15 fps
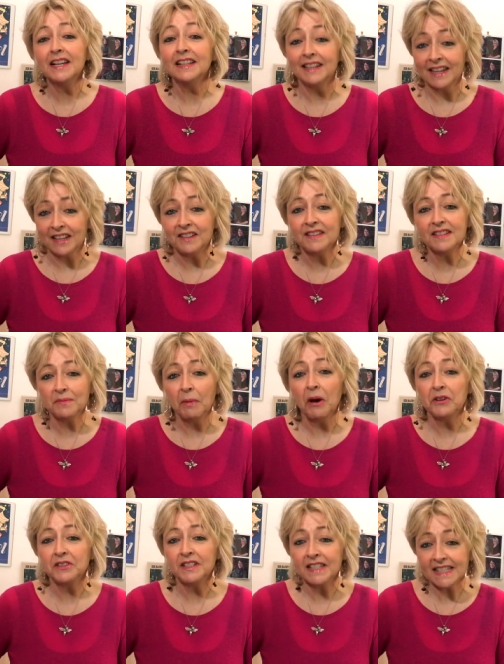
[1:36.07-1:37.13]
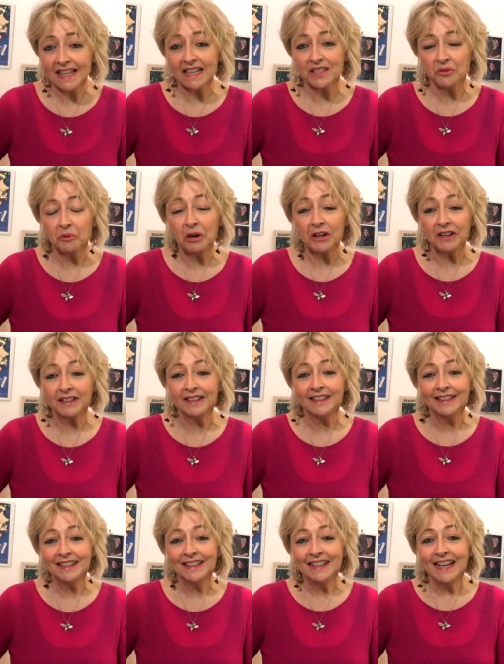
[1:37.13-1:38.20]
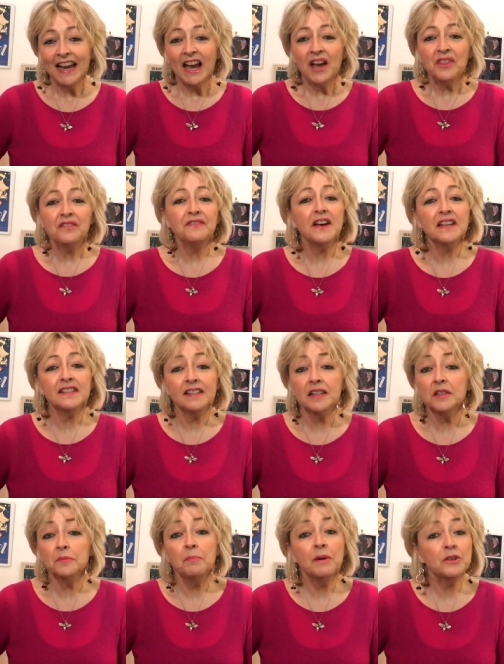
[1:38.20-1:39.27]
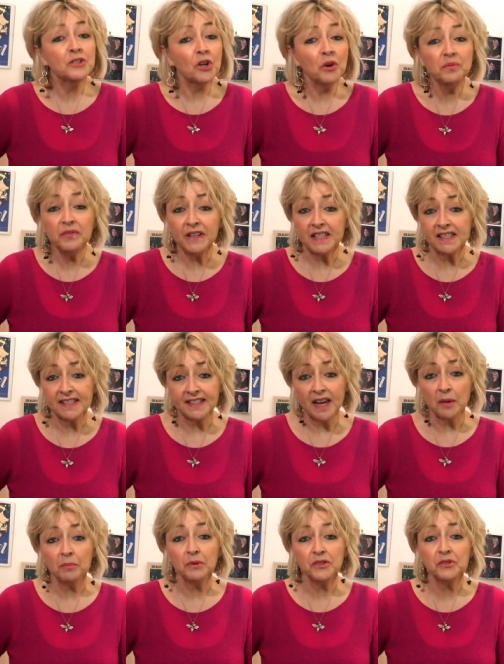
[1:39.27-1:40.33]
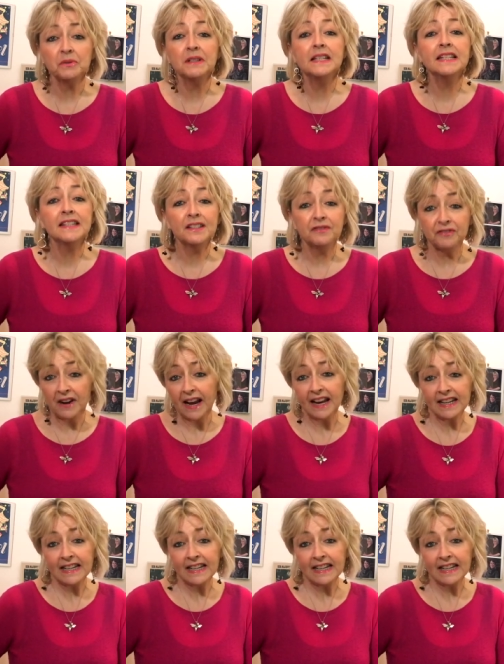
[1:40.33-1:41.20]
and Ernest Martin set to work. The first and most obvious step was to enlist Frank